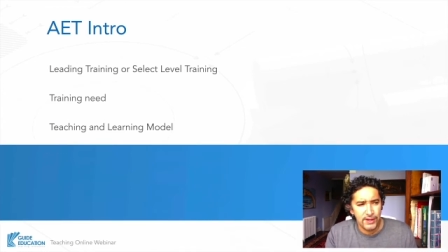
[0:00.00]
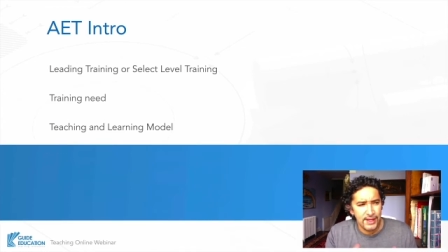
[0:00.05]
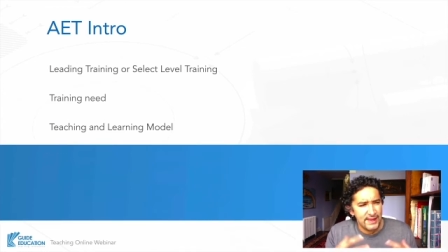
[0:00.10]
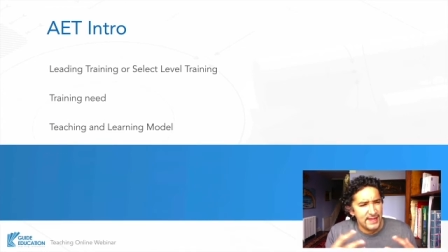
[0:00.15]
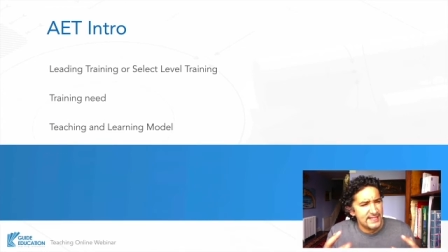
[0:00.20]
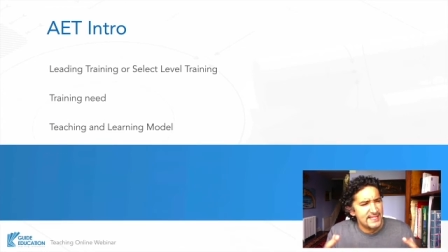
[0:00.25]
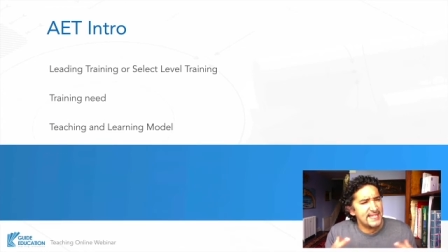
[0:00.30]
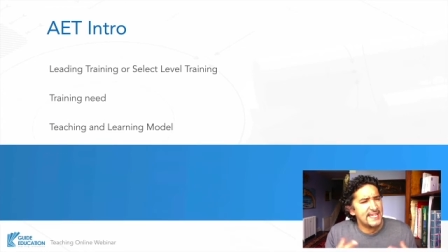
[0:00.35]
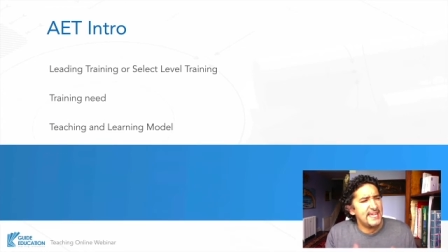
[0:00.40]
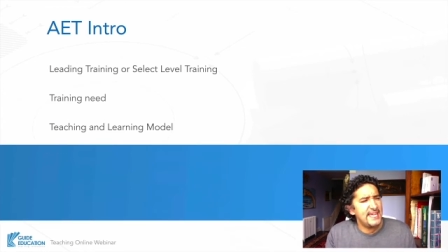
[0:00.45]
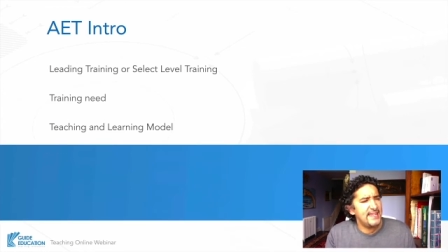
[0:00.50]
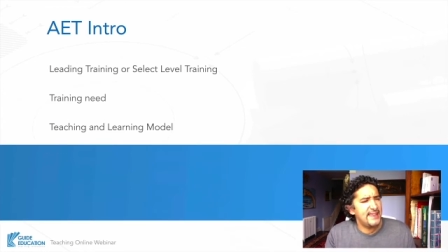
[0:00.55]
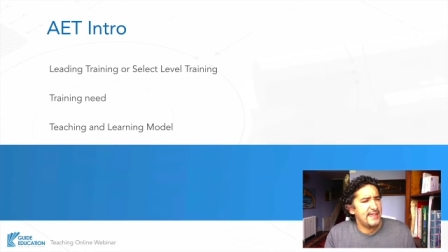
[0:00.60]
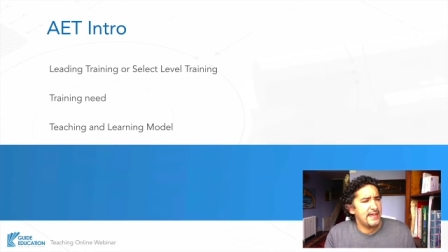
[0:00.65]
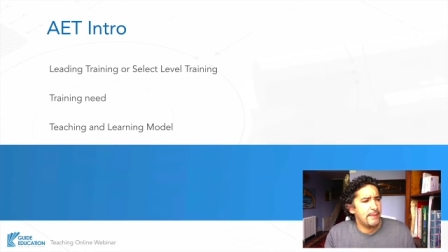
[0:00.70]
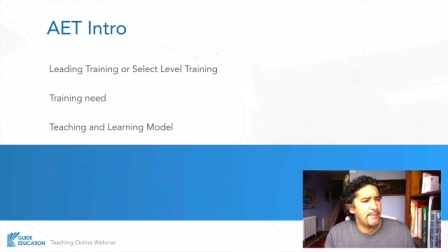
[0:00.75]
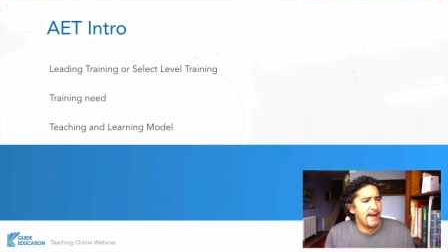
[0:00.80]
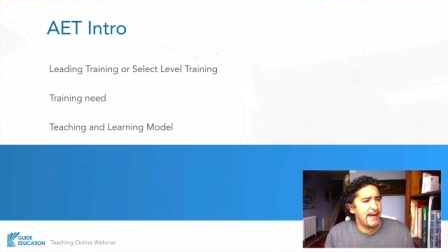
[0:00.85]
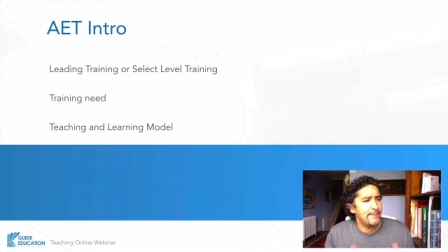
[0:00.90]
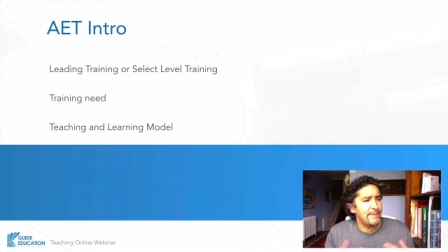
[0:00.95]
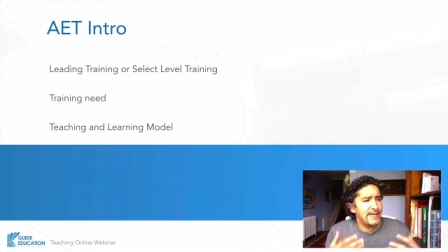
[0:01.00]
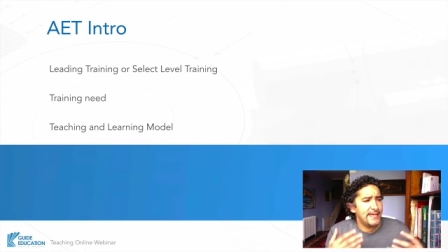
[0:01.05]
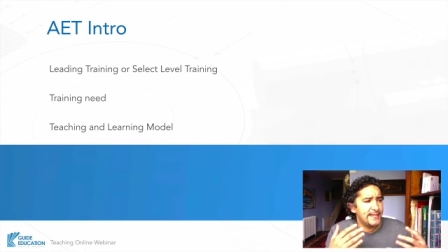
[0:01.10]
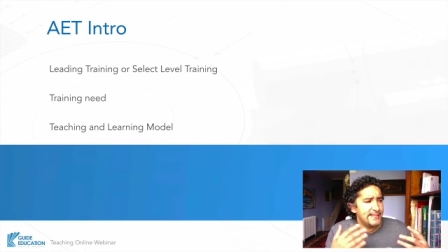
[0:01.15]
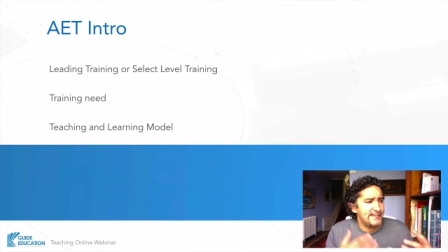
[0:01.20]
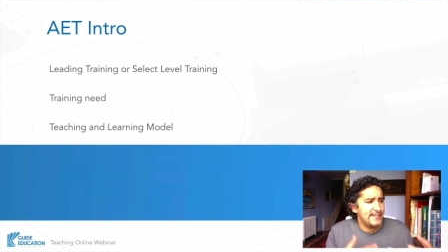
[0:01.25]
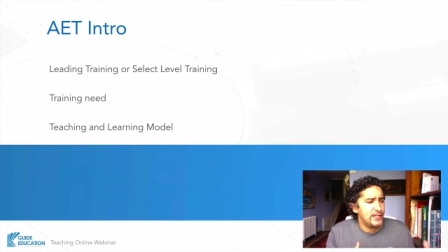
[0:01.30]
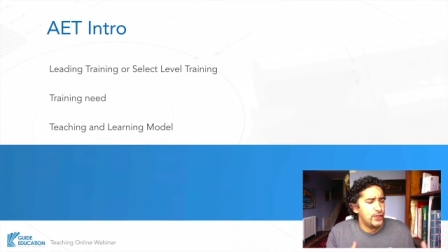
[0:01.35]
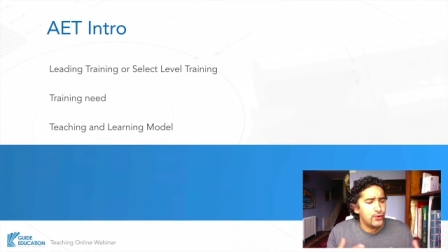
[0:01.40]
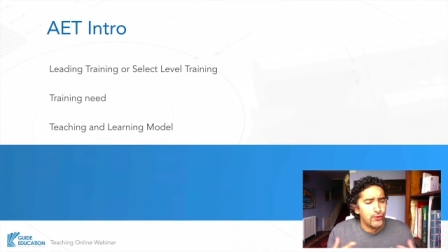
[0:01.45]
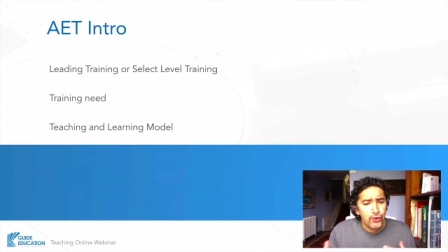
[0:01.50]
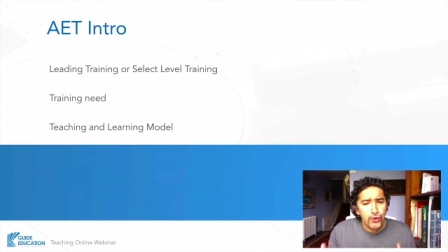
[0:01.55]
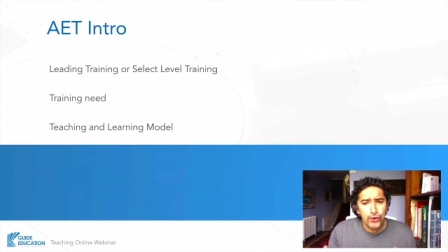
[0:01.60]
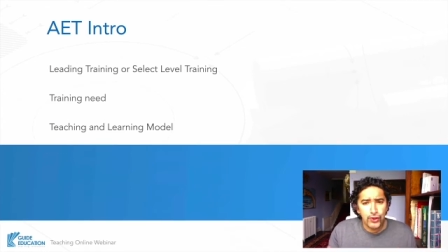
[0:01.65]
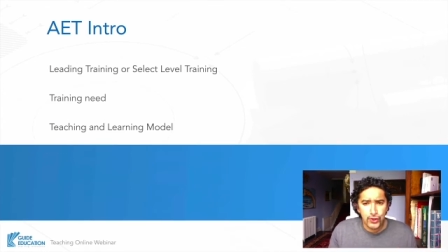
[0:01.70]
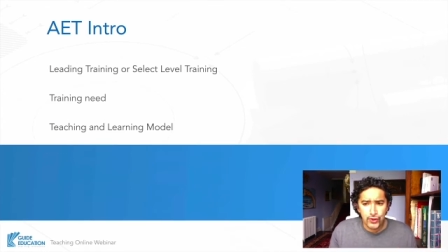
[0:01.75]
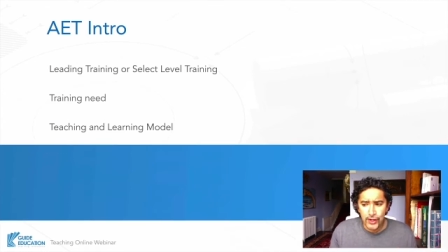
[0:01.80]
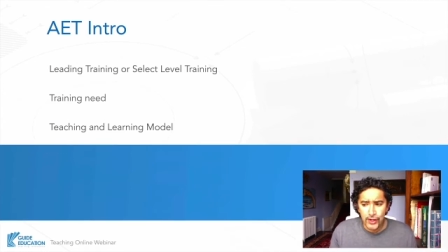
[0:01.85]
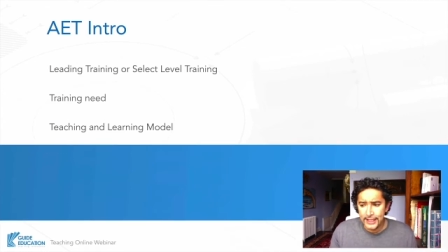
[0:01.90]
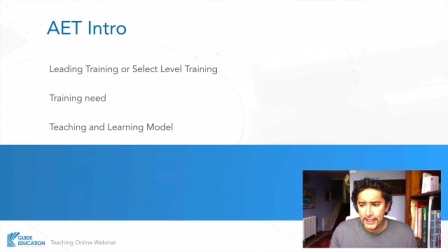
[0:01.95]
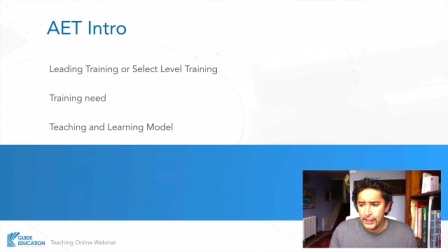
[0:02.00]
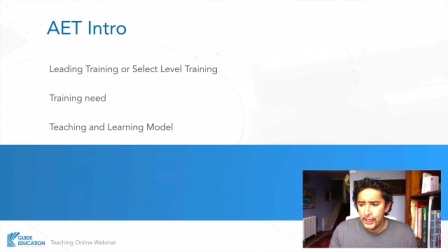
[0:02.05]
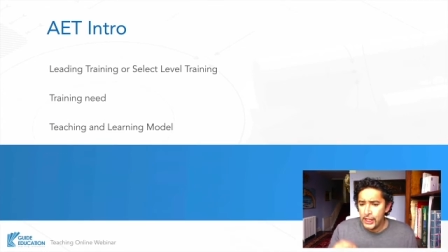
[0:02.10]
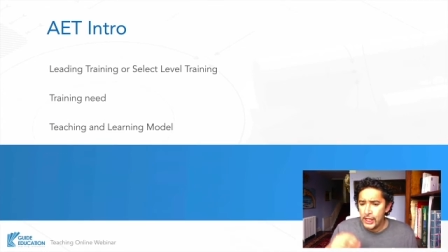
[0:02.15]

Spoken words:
And that's the key thing about being a teacher or a trainer.